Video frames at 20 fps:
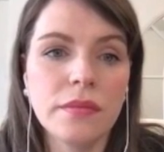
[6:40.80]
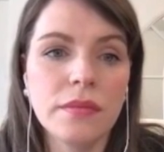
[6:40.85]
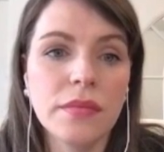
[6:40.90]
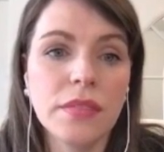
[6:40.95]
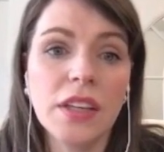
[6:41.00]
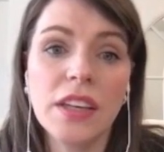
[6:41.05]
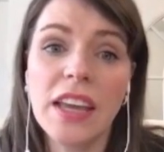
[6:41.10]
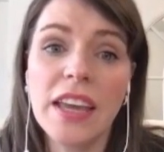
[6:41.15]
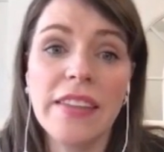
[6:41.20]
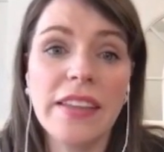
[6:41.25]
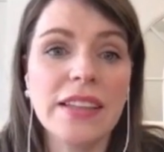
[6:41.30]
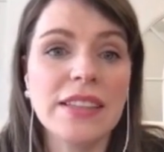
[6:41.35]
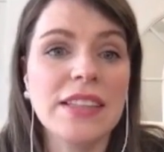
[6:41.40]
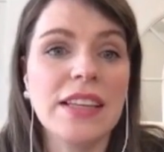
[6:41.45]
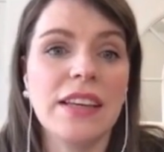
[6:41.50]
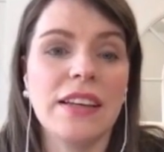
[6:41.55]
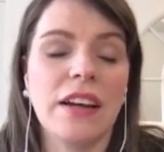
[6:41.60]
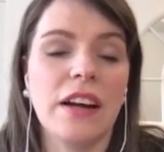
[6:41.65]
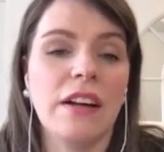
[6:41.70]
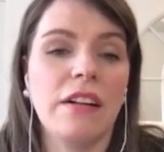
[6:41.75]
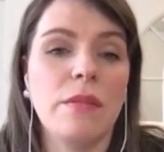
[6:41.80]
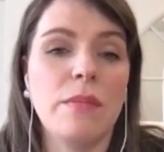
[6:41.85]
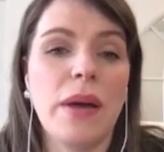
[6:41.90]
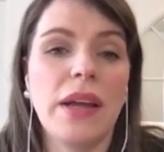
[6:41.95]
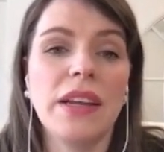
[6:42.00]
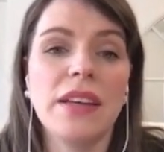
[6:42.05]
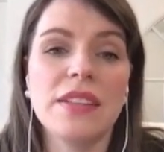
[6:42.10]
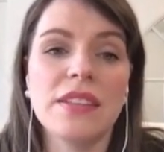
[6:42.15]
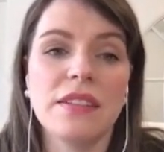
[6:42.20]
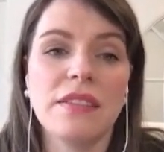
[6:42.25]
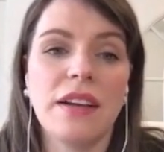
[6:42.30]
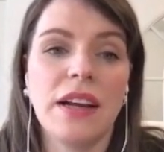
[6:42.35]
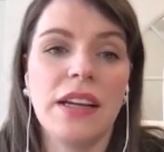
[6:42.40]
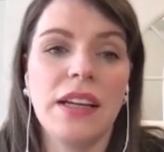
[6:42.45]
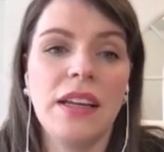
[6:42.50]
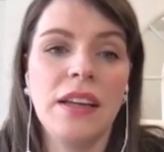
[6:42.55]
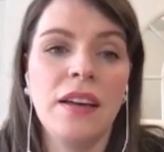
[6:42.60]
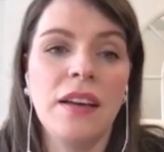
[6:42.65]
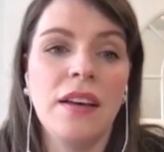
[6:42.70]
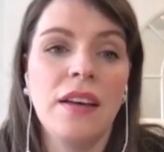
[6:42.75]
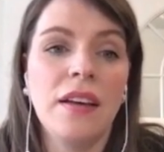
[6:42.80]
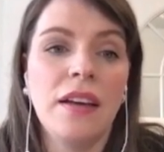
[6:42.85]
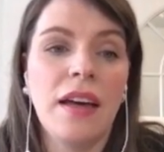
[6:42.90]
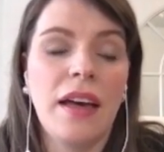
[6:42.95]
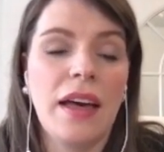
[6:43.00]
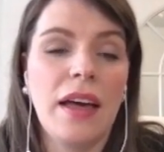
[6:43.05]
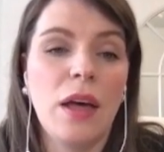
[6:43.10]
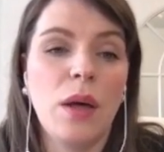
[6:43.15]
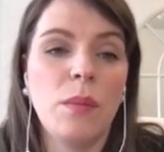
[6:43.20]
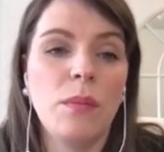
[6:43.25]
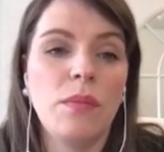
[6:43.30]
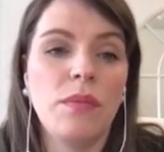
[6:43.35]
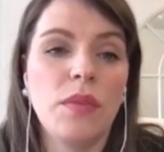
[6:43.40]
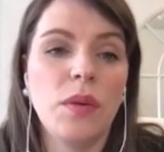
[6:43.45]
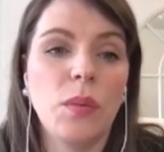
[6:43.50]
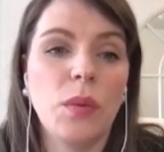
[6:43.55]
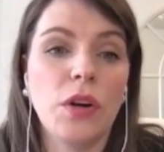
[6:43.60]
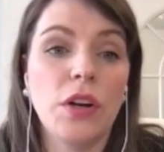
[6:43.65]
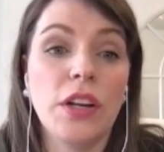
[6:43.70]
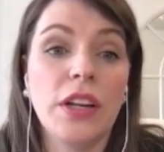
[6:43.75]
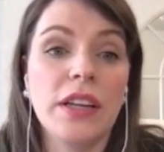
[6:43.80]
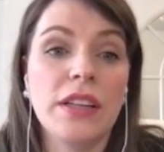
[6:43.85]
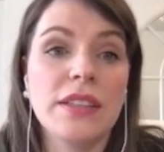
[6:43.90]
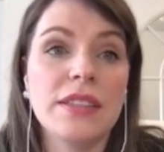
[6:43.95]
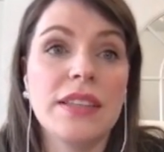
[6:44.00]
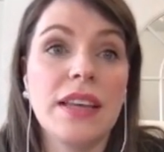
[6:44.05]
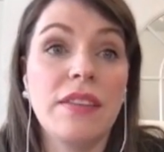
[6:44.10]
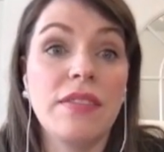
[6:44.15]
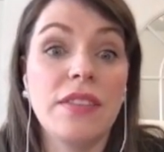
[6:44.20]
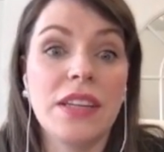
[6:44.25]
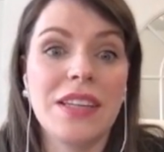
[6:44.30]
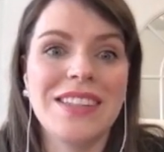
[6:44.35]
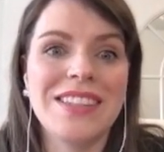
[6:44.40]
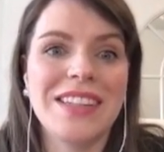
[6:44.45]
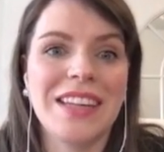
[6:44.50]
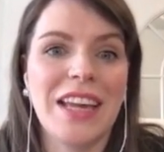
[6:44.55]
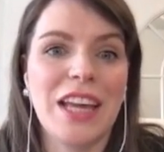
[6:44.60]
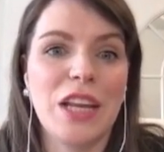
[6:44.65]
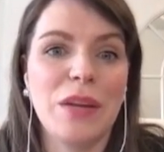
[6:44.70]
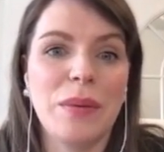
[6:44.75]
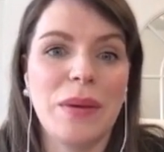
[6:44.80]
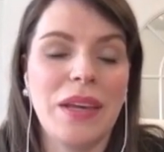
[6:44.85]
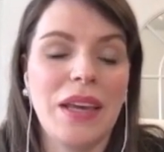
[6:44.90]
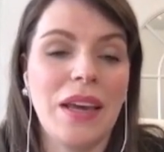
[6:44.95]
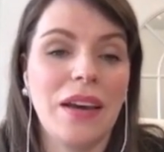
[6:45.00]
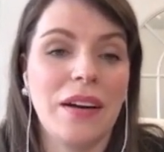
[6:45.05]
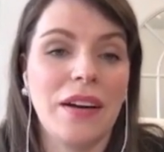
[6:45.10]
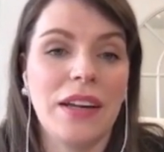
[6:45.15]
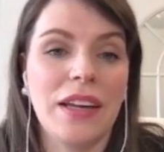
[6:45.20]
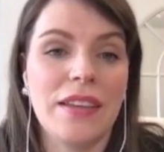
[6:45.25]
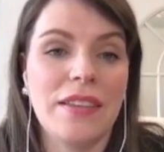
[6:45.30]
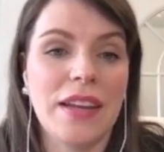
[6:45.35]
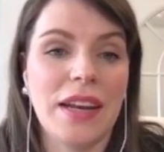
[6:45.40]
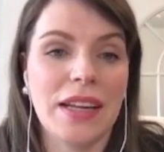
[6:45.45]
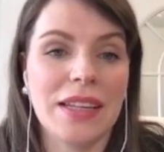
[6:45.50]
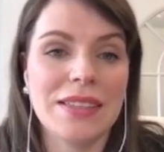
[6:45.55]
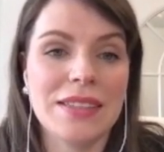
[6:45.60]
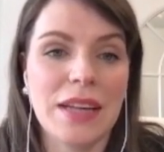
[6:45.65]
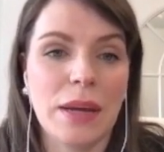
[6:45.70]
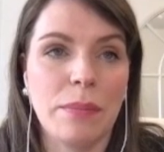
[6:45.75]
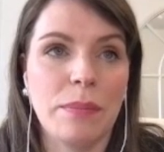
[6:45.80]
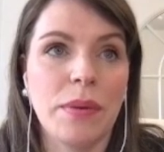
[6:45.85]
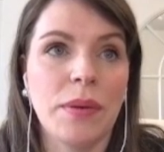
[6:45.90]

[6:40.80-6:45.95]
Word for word: Okay, that's it. Our embeddings are ready. Um, we're going to save these to KDB AI in the next step.